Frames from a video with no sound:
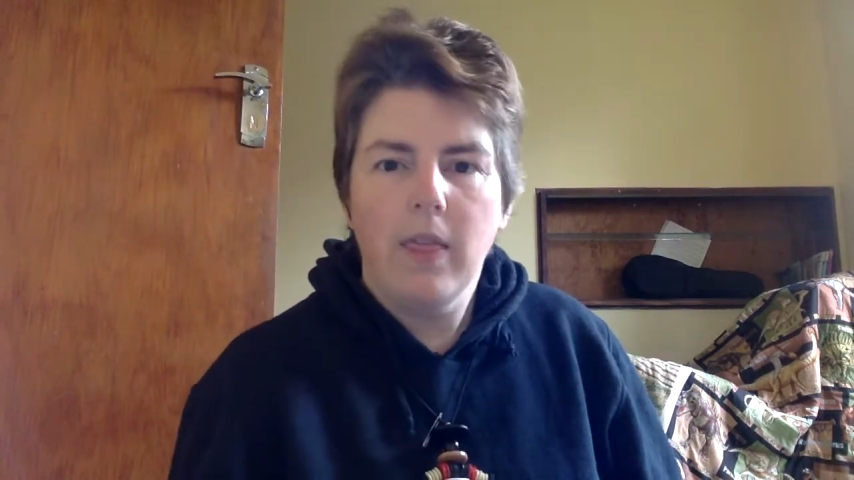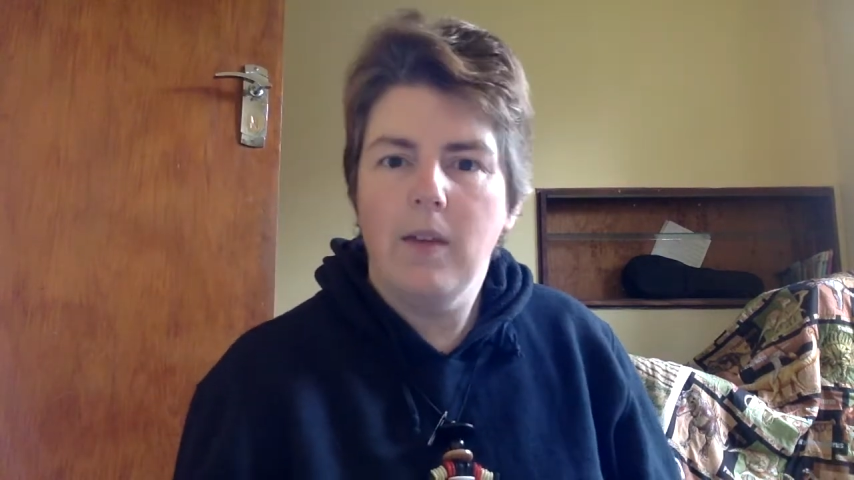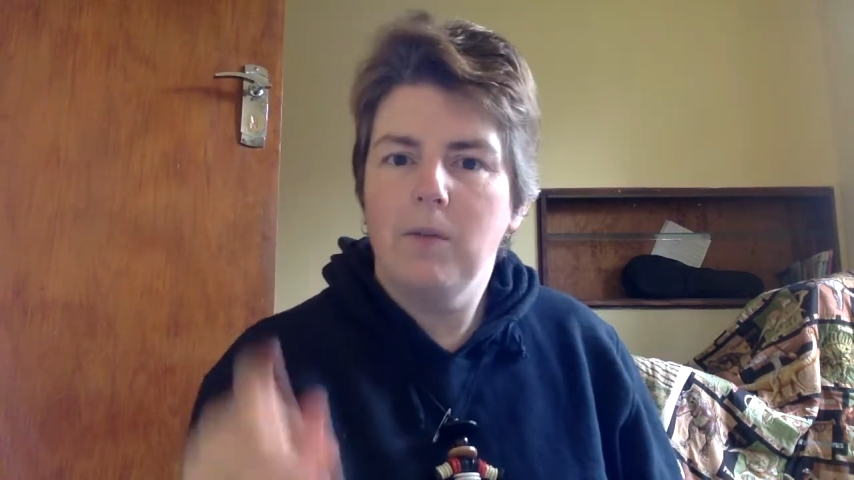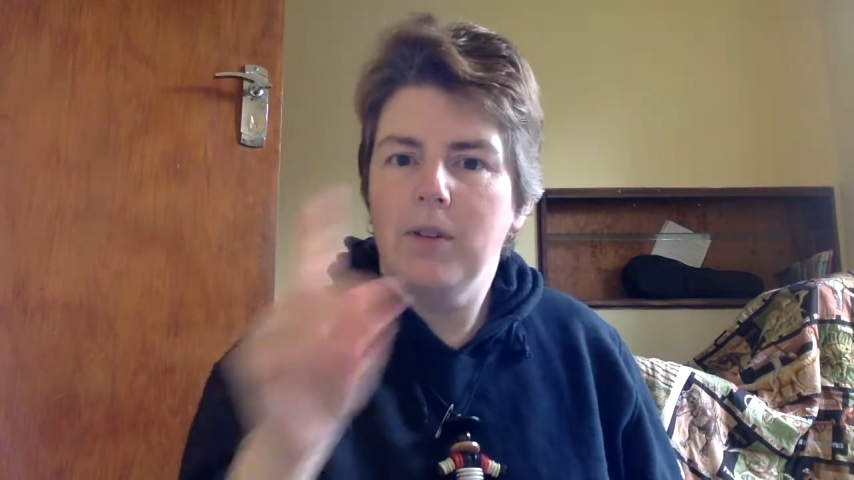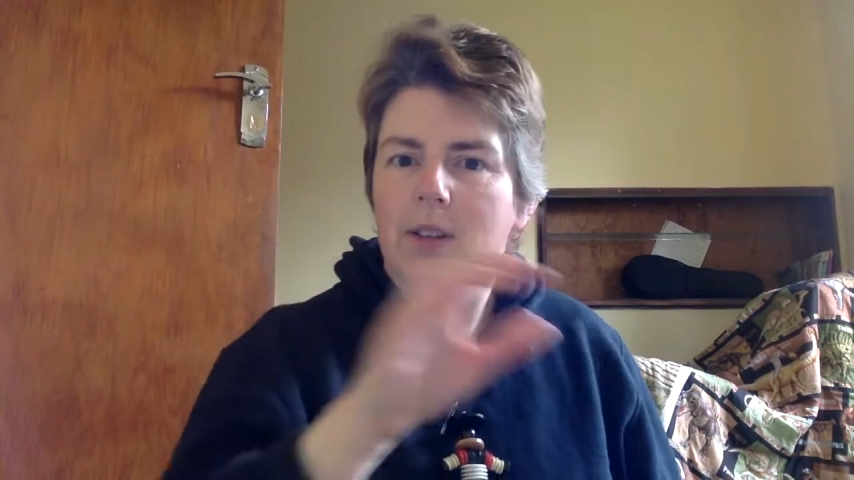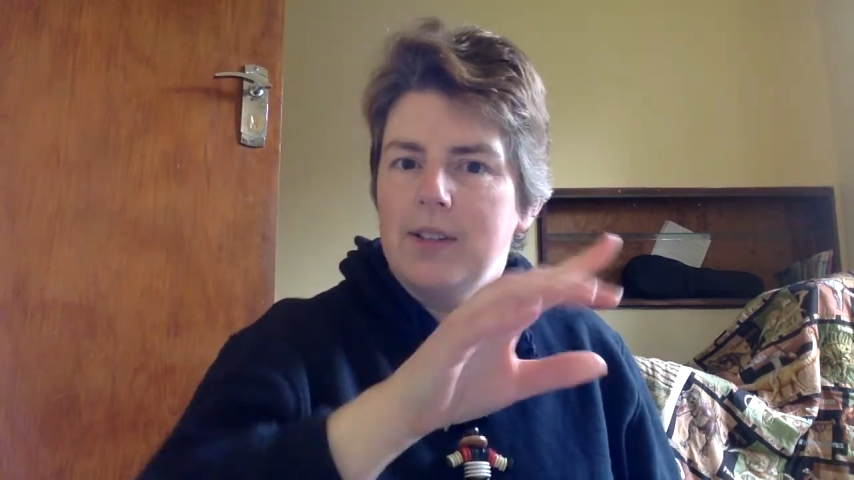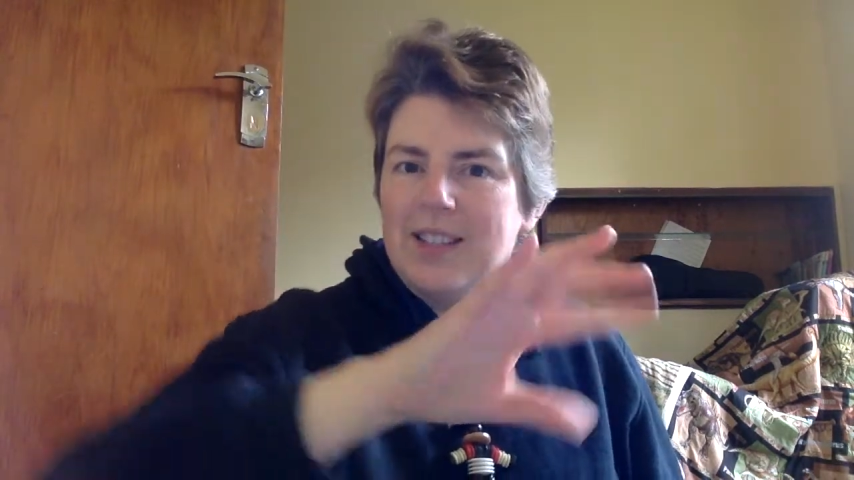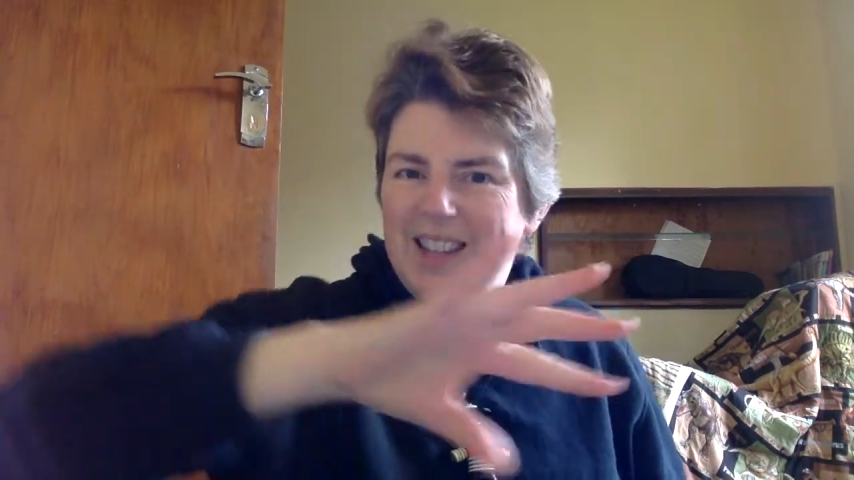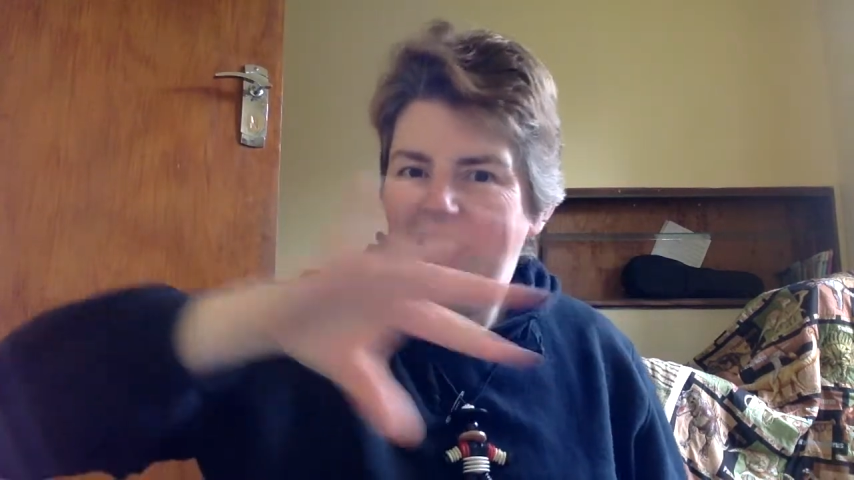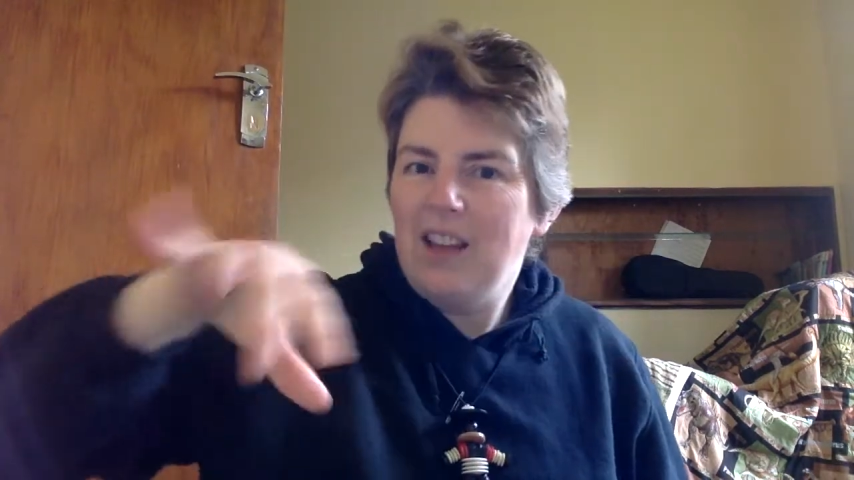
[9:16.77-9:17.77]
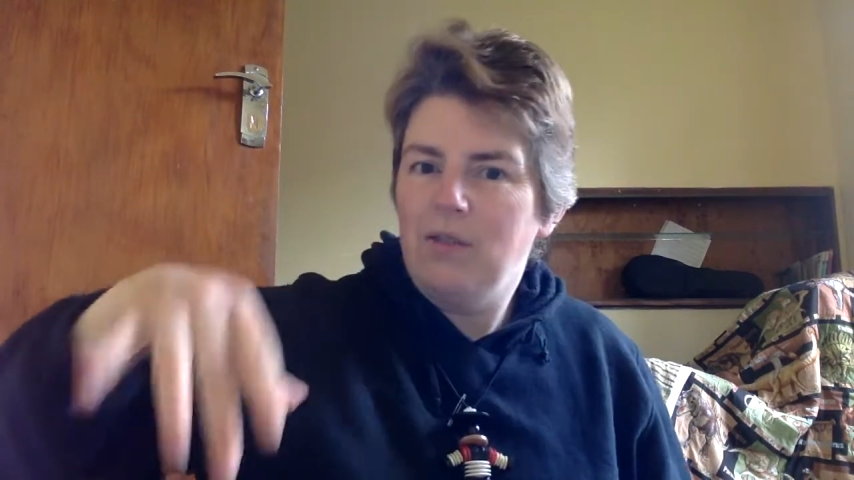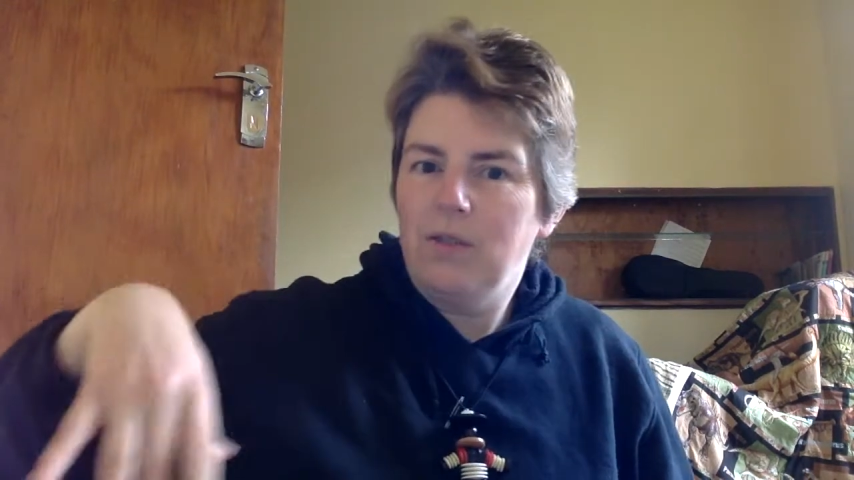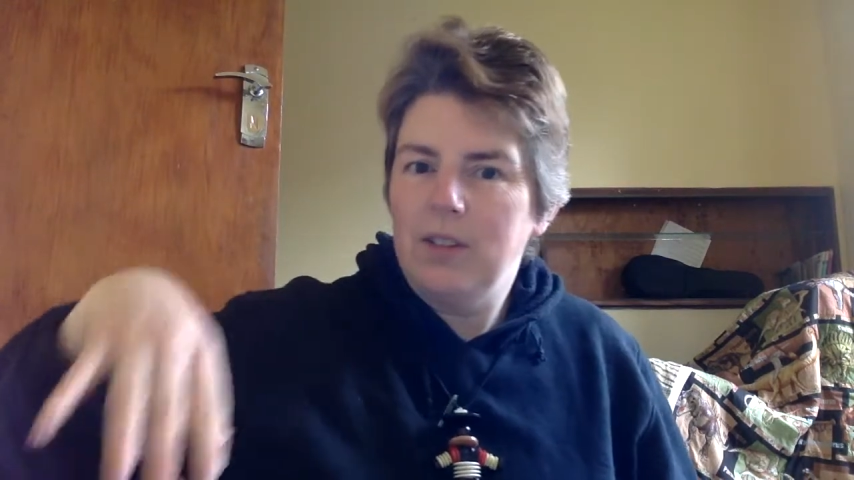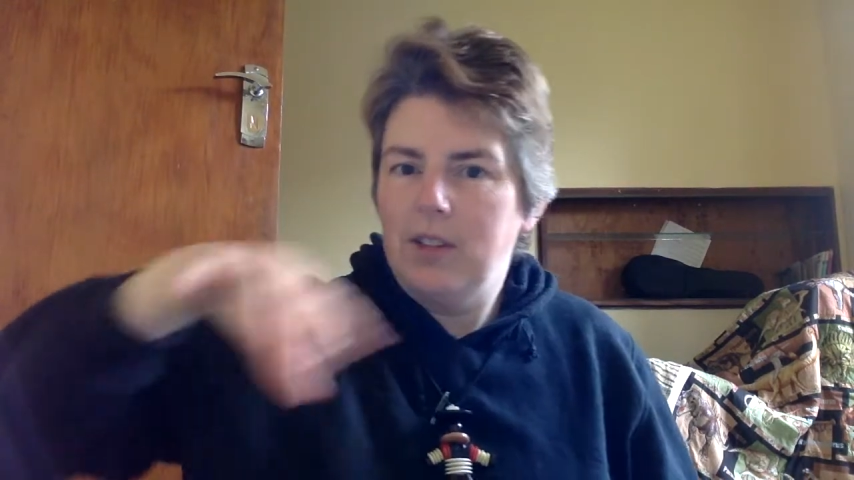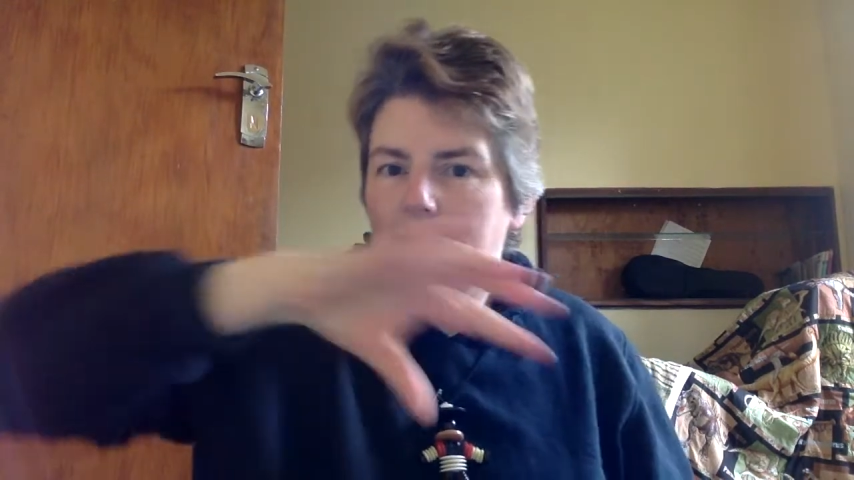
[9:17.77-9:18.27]
There were
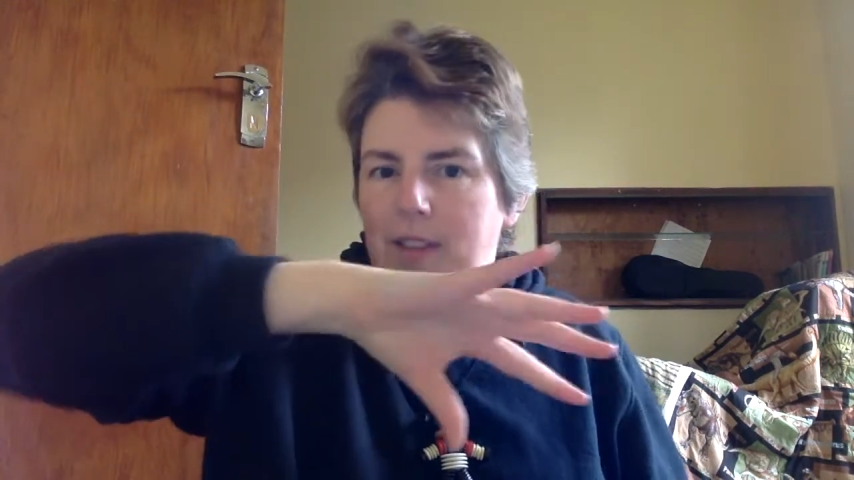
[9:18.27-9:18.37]
snails,